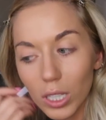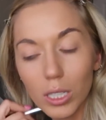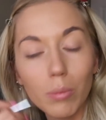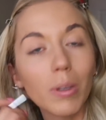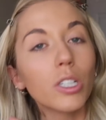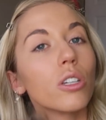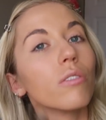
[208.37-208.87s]

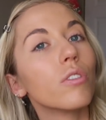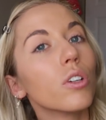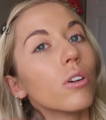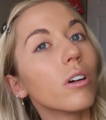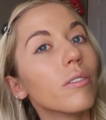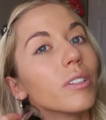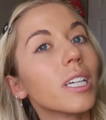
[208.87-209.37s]
especially if you
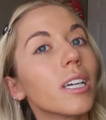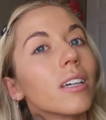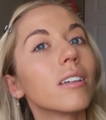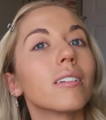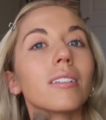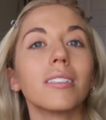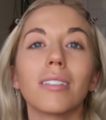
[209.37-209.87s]
don't have a
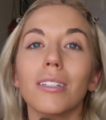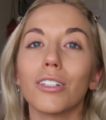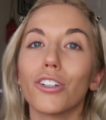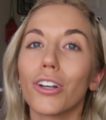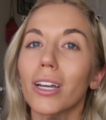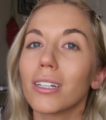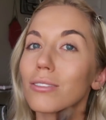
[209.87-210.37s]
tan, because then
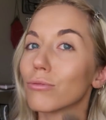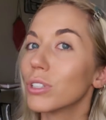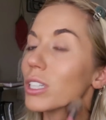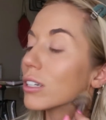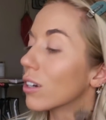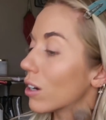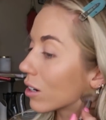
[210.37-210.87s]
your neck's
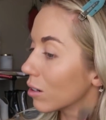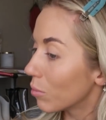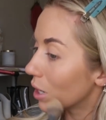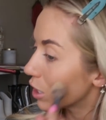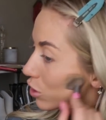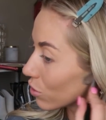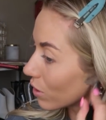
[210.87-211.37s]
really not going to
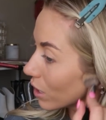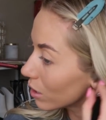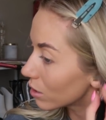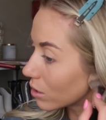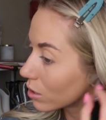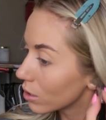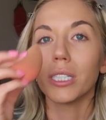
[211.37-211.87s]
match your
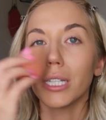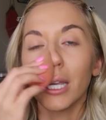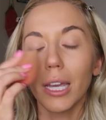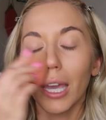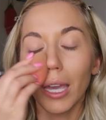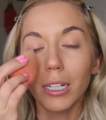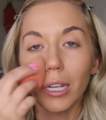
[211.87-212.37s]
face. Always
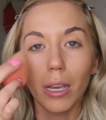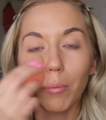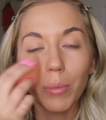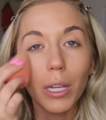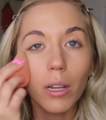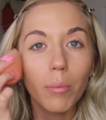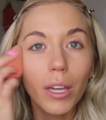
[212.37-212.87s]
take a
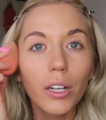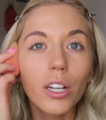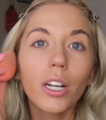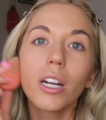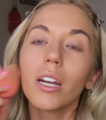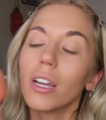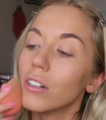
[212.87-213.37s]
damp beauty
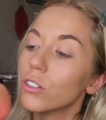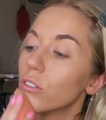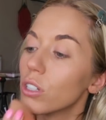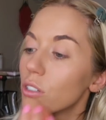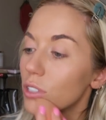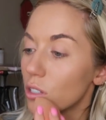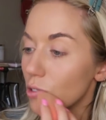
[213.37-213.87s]
blender and
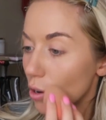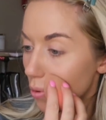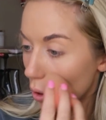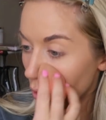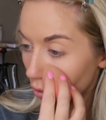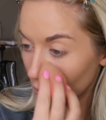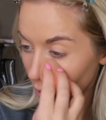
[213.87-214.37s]
just
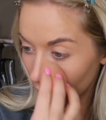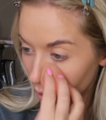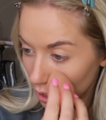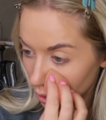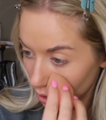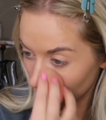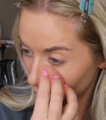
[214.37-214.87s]
go over
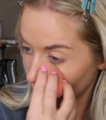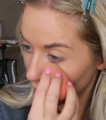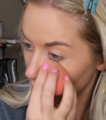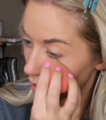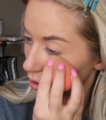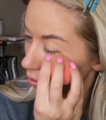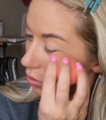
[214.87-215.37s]
it just to
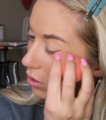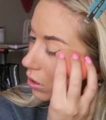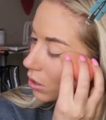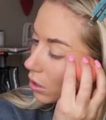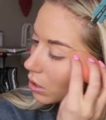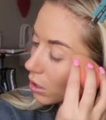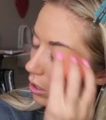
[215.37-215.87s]
kind of
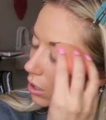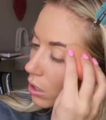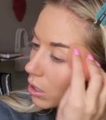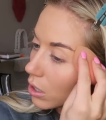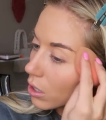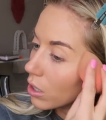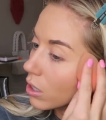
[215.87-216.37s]

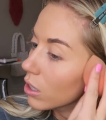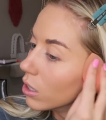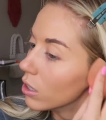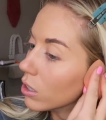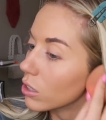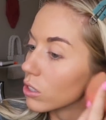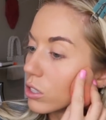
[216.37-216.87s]

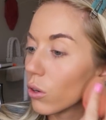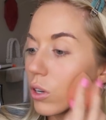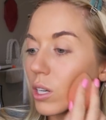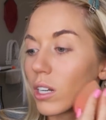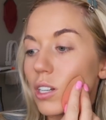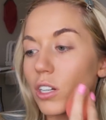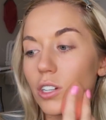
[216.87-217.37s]

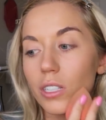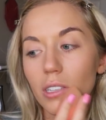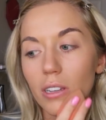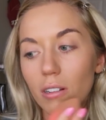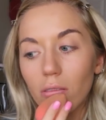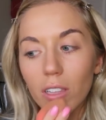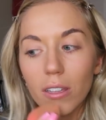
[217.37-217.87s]
soak it into your
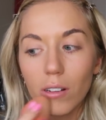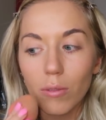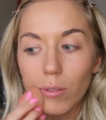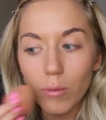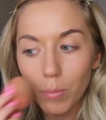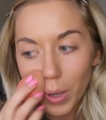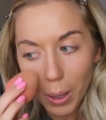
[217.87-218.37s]
skin a
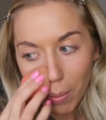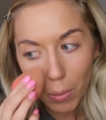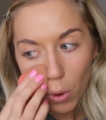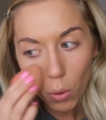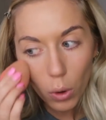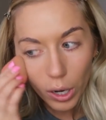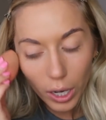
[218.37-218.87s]
little bit
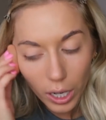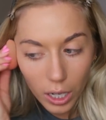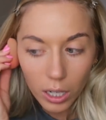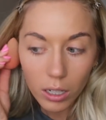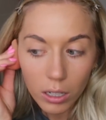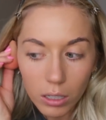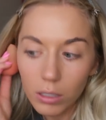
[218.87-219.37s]

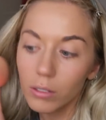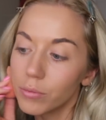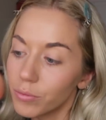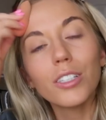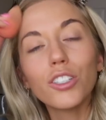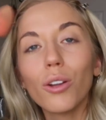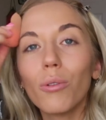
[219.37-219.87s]
more,
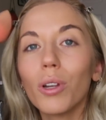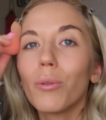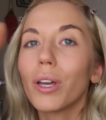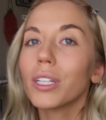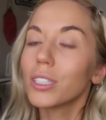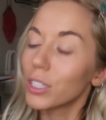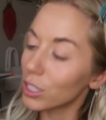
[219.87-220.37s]
because no one
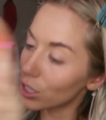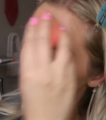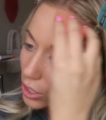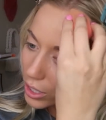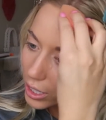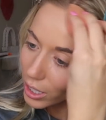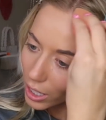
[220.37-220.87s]
likes to
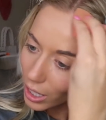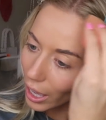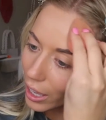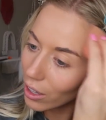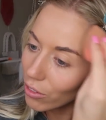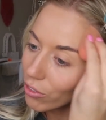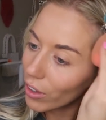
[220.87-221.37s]
look like a
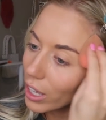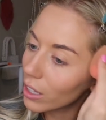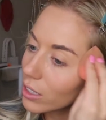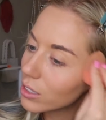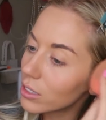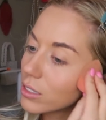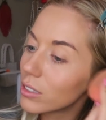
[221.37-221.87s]
cake
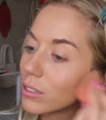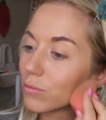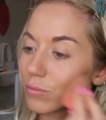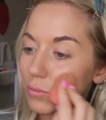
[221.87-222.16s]
face.